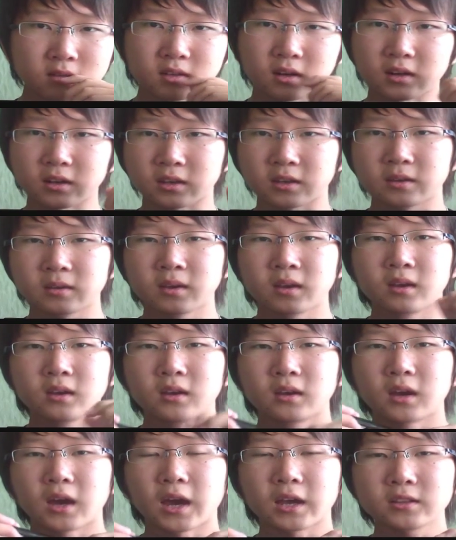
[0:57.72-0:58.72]
Sorry.
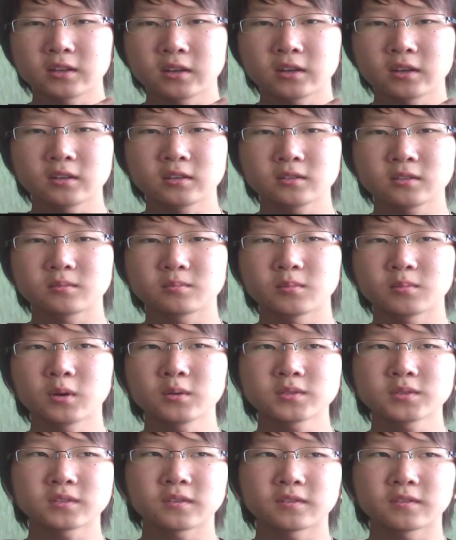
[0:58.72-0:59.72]
I learned
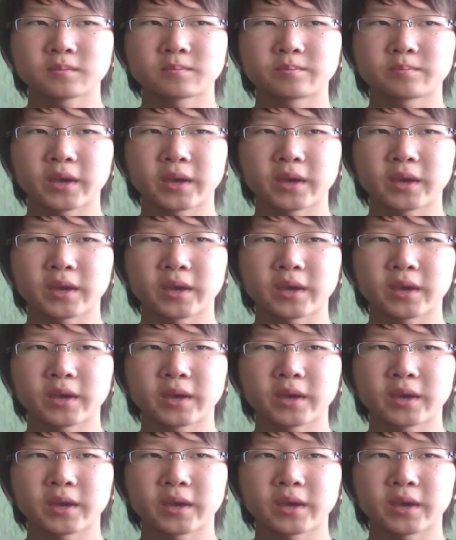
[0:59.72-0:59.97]
most of the